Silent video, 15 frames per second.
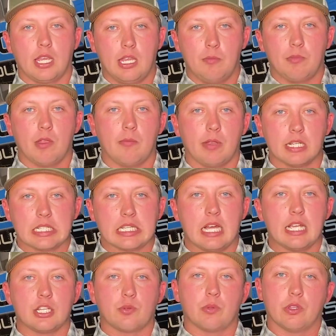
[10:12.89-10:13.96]
keep them
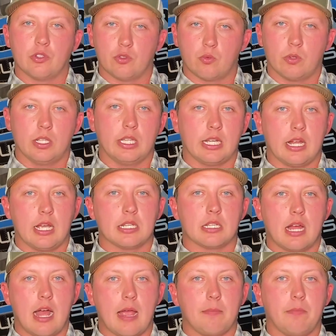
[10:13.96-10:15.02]
enticed with those really nice
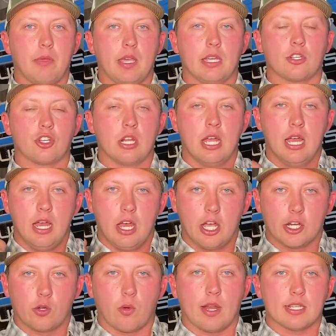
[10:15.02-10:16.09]
high pitched,
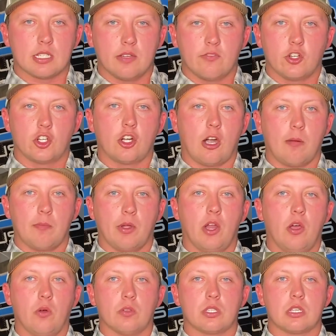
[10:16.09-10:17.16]
aggressive, sharp
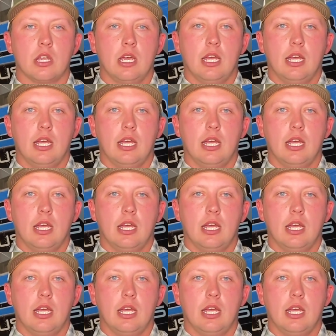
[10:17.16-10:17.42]
notes.